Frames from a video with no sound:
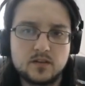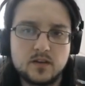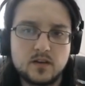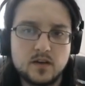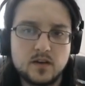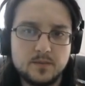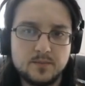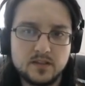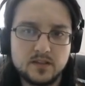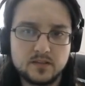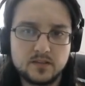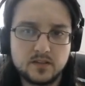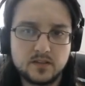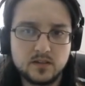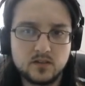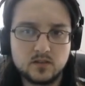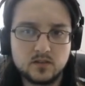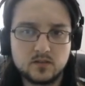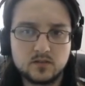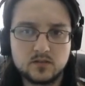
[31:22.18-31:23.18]
I mean,
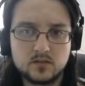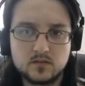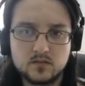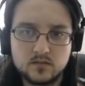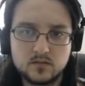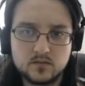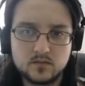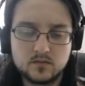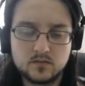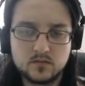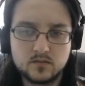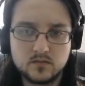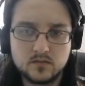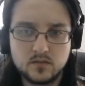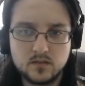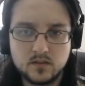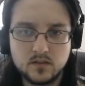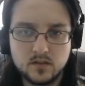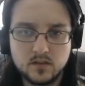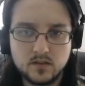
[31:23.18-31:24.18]
here,
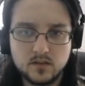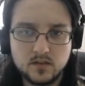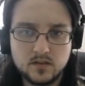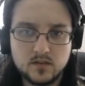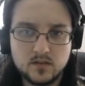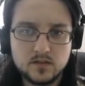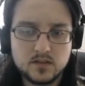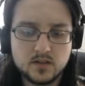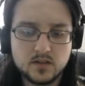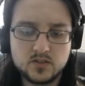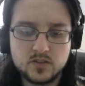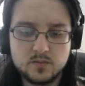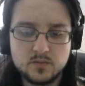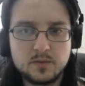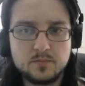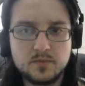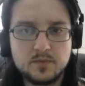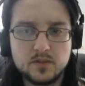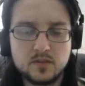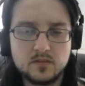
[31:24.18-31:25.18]
this actually
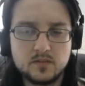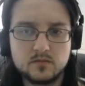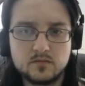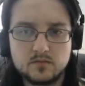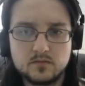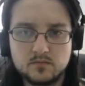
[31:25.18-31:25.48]
might be